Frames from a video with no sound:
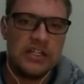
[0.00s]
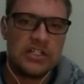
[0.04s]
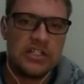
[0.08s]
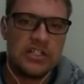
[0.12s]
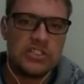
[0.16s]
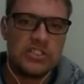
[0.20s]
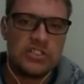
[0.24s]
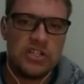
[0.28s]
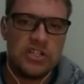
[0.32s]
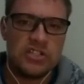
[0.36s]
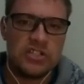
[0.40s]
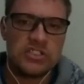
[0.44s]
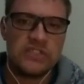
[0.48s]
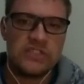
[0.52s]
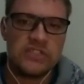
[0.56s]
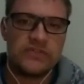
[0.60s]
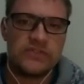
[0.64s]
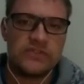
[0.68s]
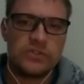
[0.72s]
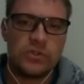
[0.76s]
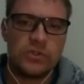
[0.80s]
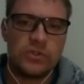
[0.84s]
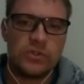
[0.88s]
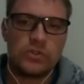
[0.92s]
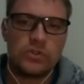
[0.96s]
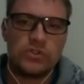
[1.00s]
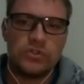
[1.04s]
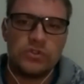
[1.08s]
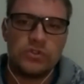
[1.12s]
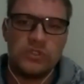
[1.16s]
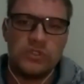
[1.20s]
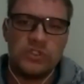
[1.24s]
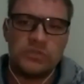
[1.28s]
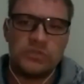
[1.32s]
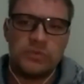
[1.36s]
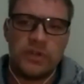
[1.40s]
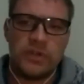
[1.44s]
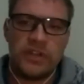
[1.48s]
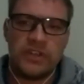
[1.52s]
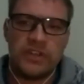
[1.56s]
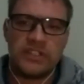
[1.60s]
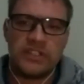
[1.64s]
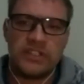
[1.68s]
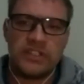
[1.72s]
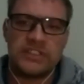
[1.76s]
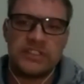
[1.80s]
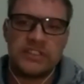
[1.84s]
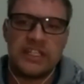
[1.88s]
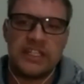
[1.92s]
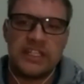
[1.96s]
Joseph talked to his brothers
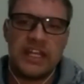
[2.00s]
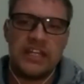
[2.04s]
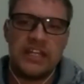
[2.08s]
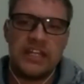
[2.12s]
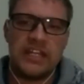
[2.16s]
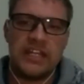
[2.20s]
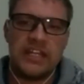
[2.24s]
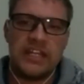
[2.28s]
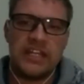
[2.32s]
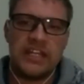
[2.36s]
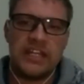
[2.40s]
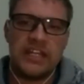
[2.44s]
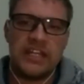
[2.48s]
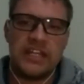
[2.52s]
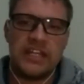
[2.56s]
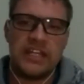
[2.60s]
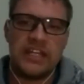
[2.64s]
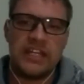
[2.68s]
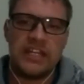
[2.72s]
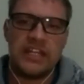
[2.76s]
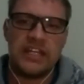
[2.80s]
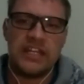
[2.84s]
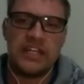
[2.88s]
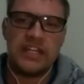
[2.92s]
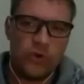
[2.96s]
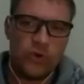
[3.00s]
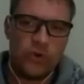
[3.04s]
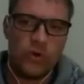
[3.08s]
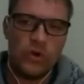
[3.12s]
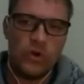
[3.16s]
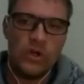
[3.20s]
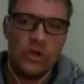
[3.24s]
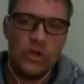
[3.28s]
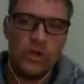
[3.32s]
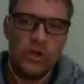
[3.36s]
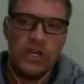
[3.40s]
again in verse 24